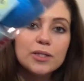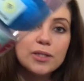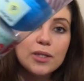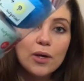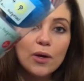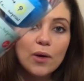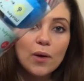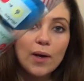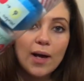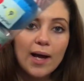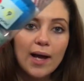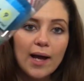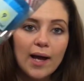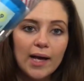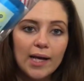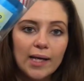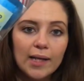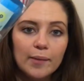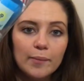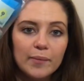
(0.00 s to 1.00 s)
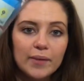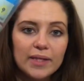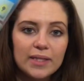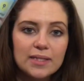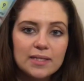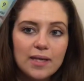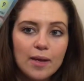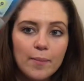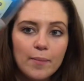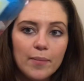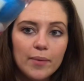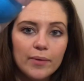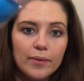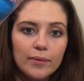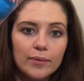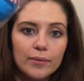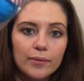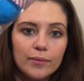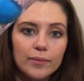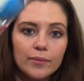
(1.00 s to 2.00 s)
So I picked up
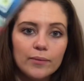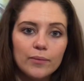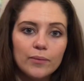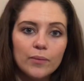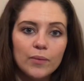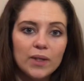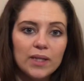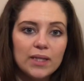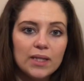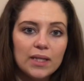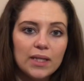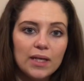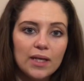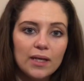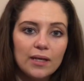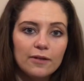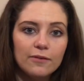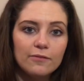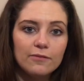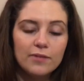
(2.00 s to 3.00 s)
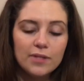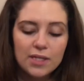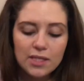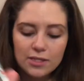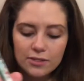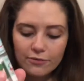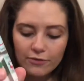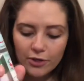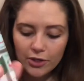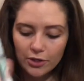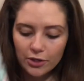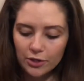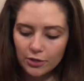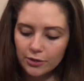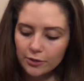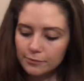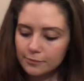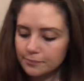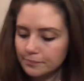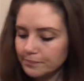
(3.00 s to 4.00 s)
one thing of these for
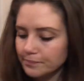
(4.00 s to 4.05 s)
her.